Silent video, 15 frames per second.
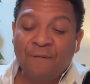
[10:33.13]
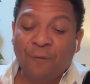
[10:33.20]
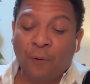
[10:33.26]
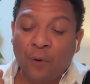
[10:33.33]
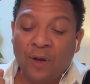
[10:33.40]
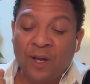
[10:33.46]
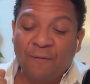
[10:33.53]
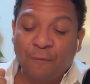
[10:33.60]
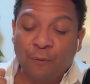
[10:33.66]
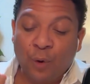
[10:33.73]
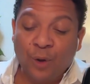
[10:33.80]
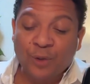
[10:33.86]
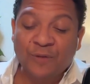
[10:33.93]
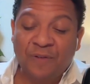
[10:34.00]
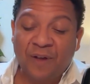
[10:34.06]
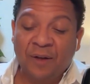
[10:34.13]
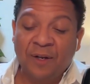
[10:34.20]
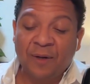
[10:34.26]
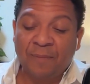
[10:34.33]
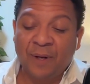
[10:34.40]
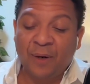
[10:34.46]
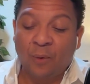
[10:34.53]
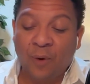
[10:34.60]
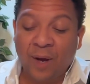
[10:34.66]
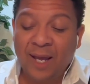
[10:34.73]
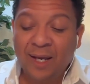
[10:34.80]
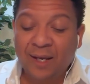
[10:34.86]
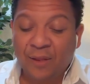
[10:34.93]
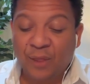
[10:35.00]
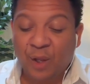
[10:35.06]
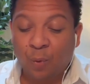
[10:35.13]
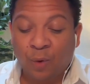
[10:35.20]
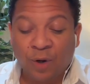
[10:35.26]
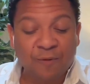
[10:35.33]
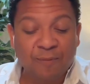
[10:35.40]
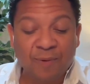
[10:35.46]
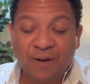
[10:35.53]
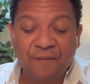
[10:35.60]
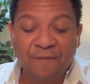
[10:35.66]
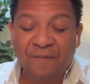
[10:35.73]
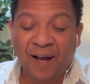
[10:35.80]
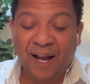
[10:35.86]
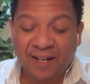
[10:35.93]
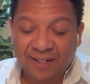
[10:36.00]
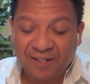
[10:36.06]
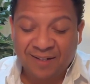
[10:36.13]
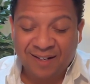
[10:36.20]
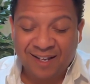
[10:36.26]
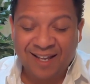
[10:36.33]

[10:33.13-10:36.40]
for if Roosevelt had been awake, there would have been a fight.